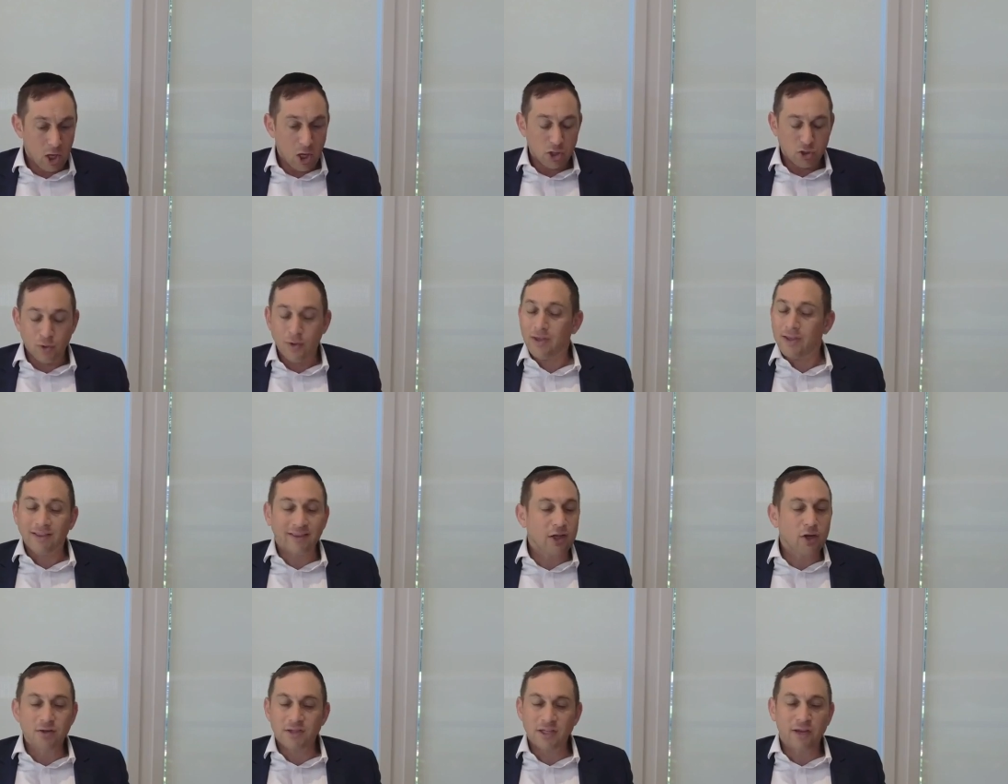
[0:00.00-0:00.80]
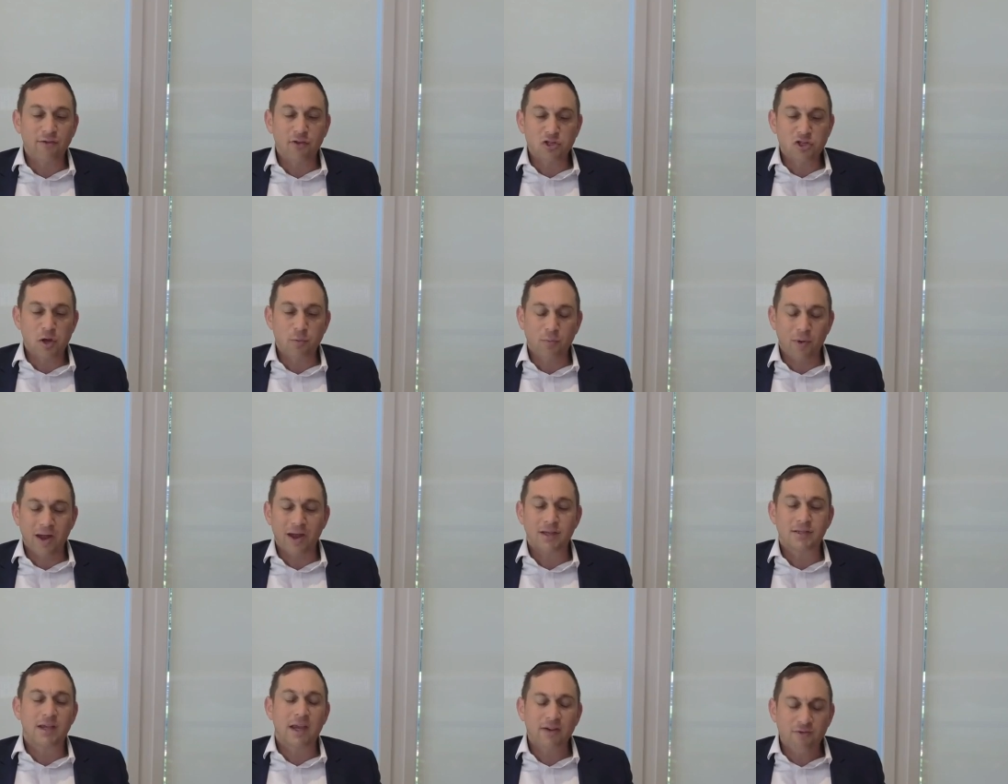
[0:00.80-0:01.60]
So he continued have the cheap
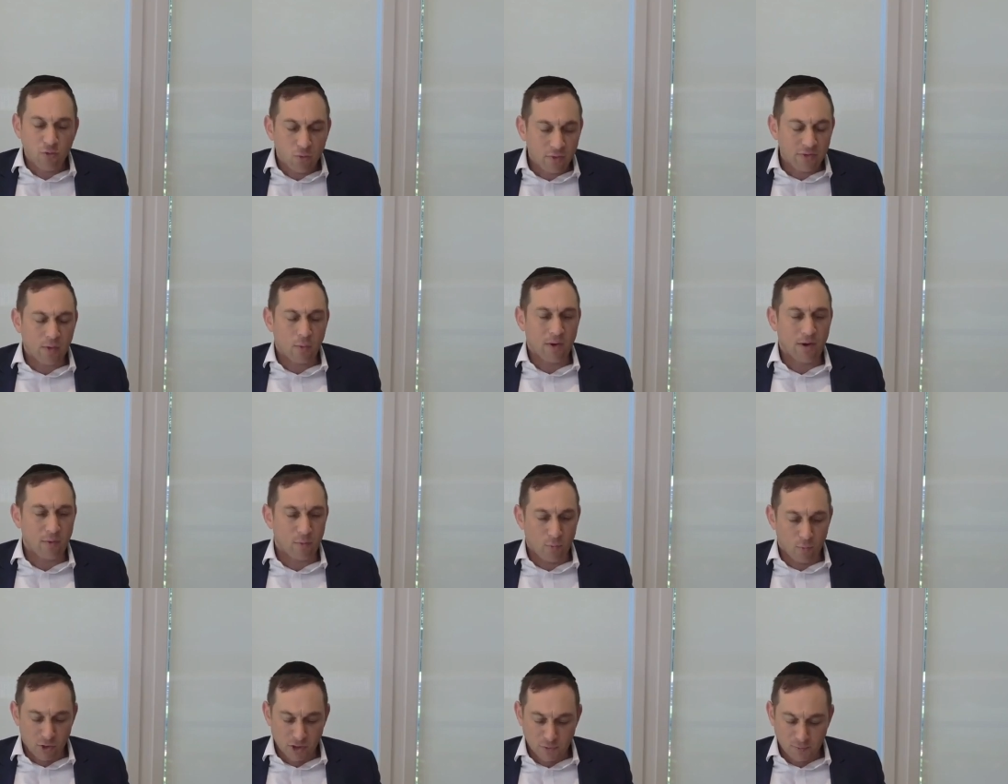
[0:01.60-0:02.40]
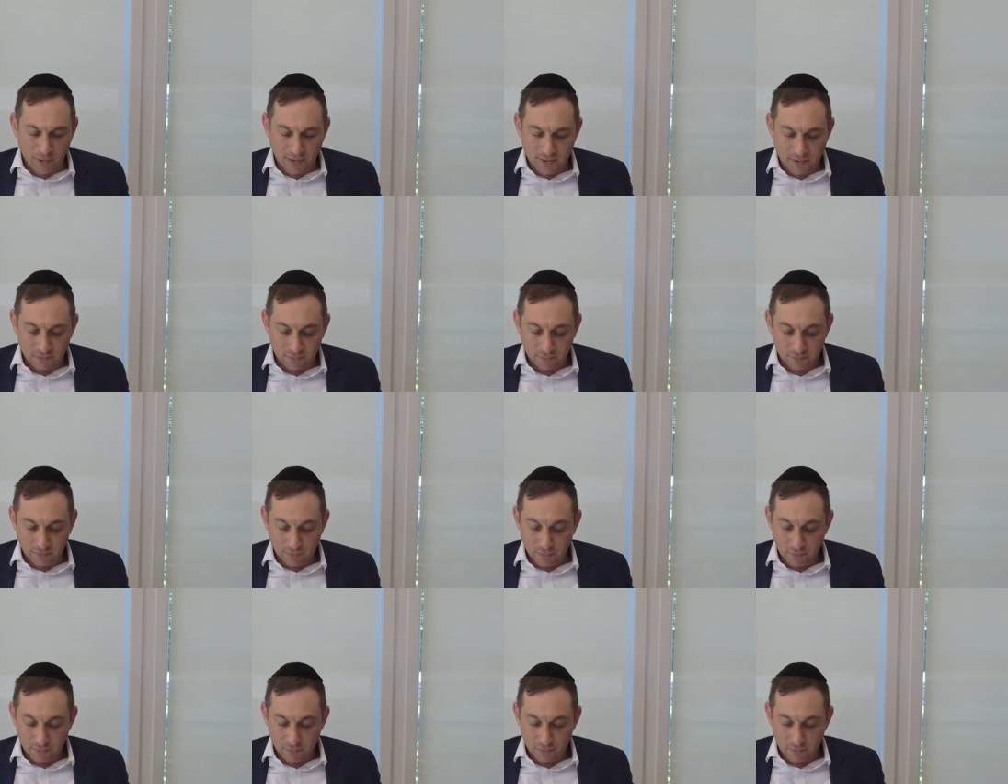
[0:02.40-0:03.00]
price even when they went more expensive.